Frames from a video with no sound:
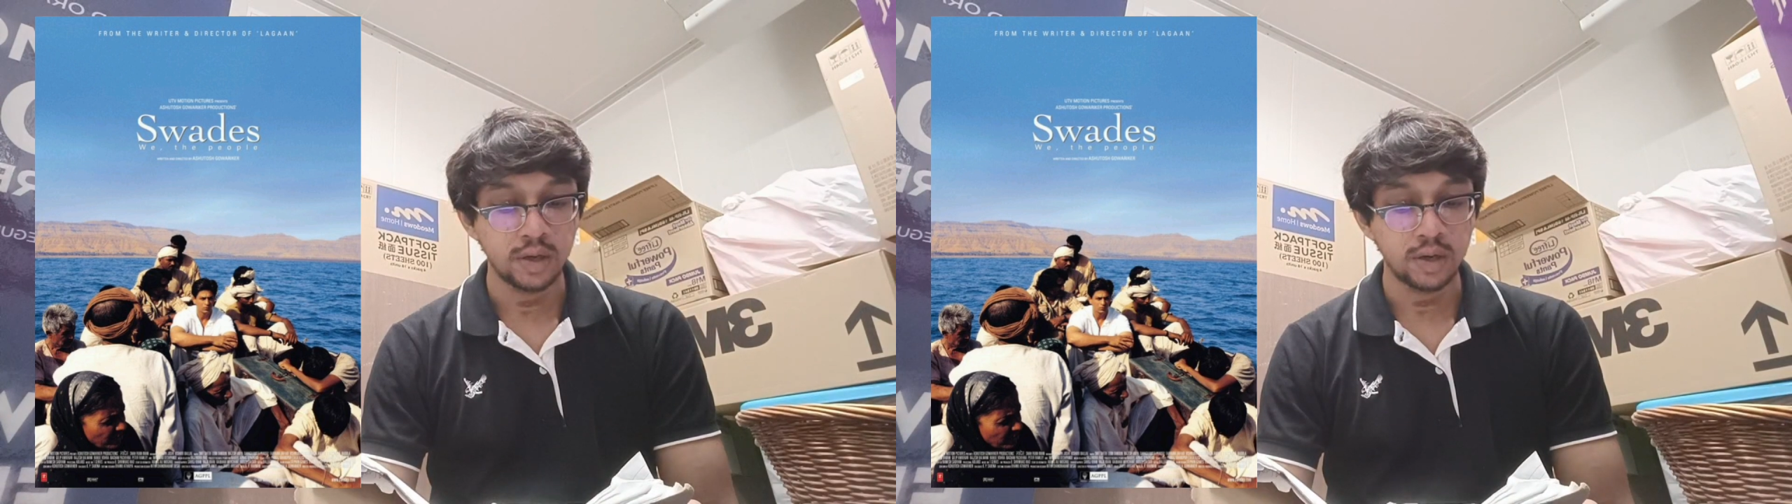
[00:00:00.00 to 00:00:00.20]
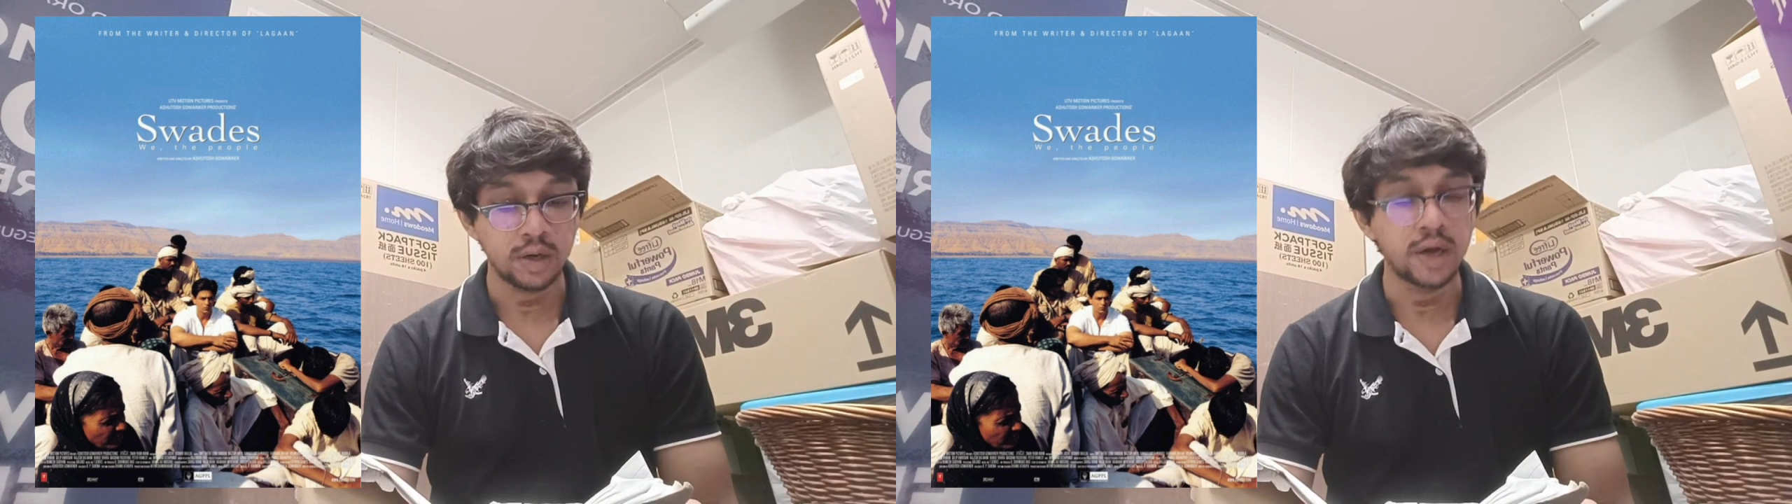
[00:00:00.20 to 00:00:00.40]

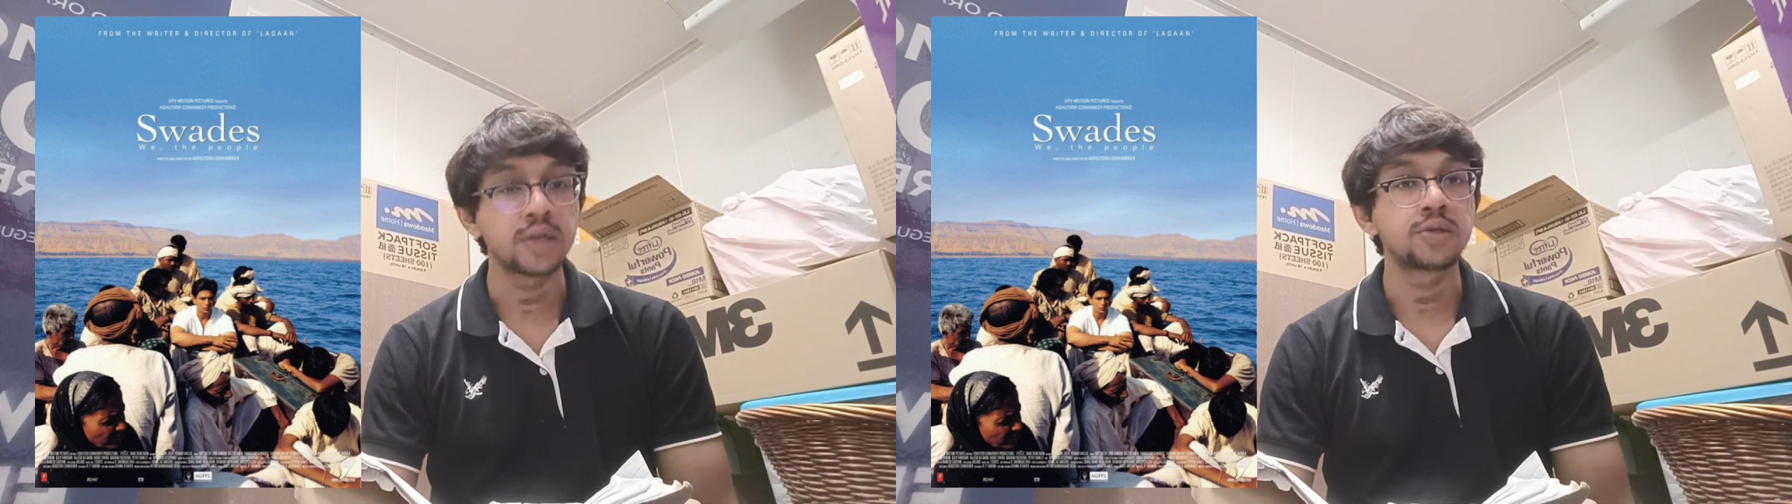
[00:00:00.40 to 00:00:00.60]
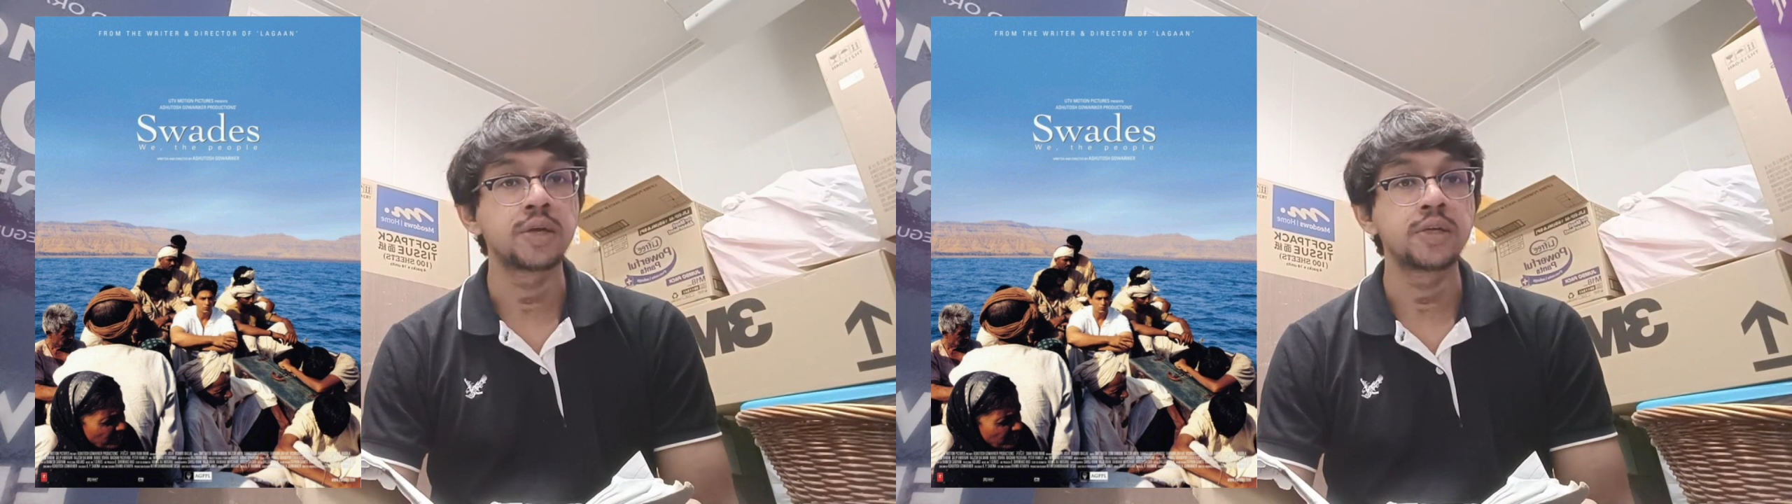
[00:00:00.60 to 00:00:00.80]

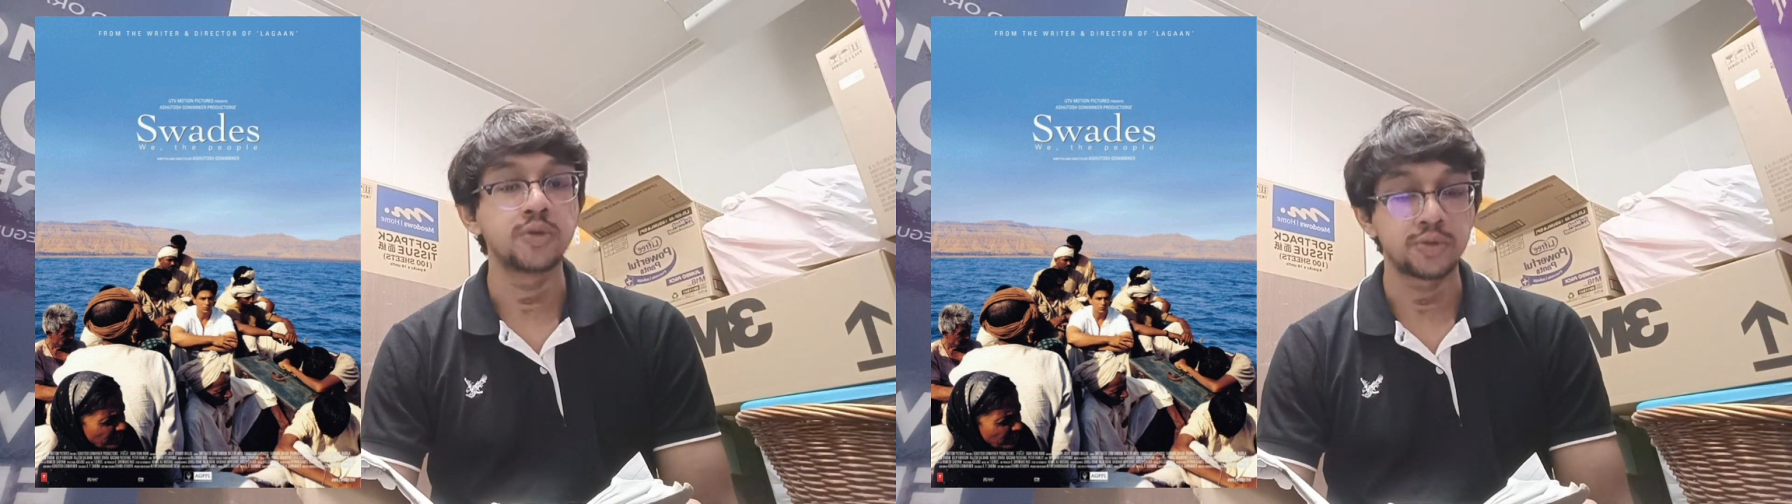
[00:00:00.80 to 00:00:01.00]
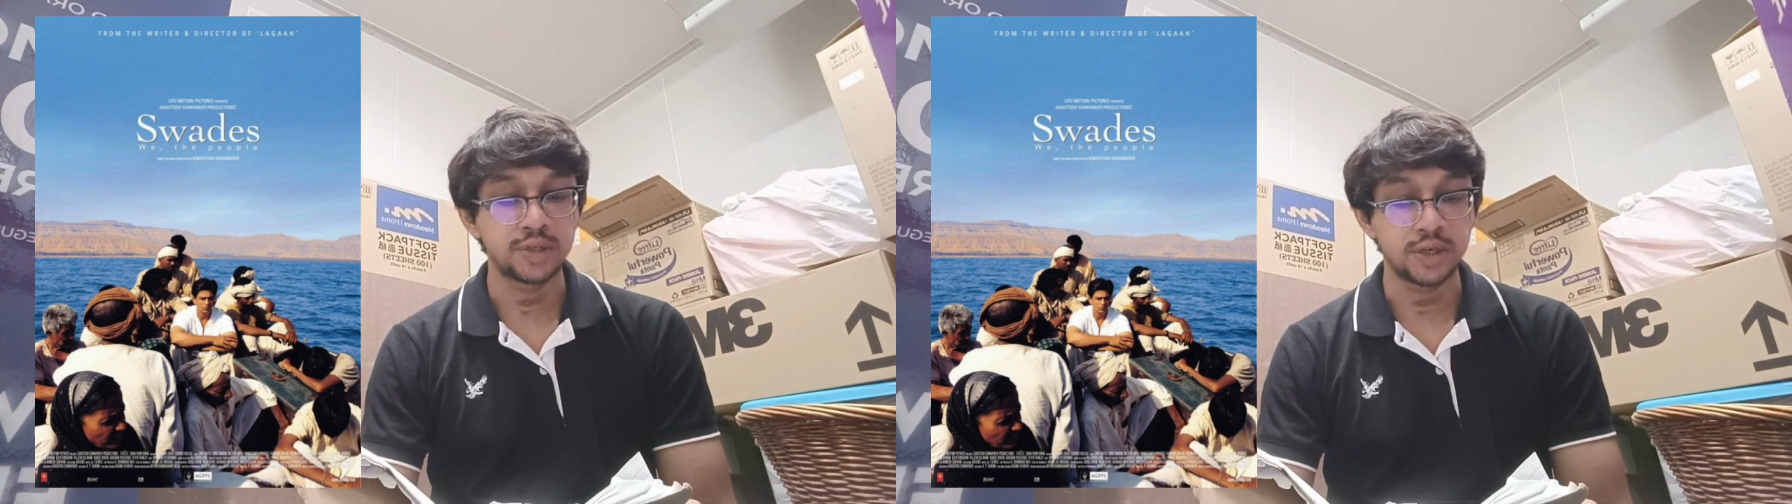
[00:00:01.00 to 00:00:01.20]
Gayatri
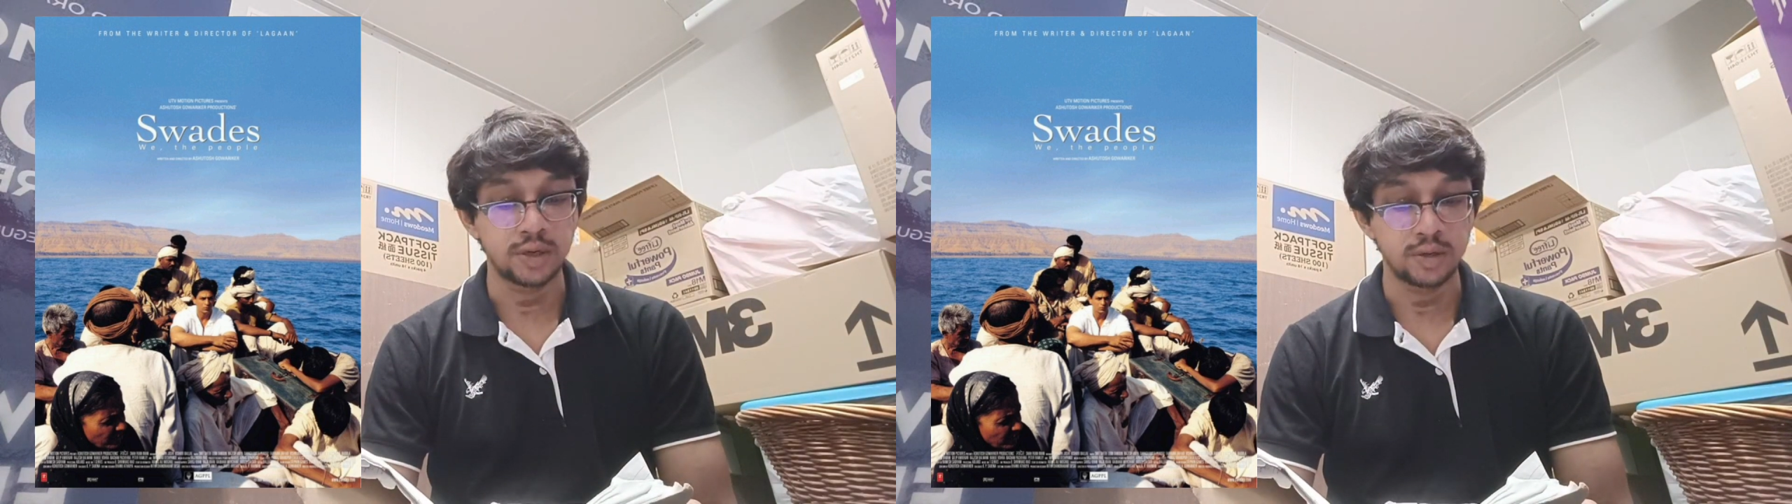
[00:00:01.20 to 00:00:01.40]
Joshi.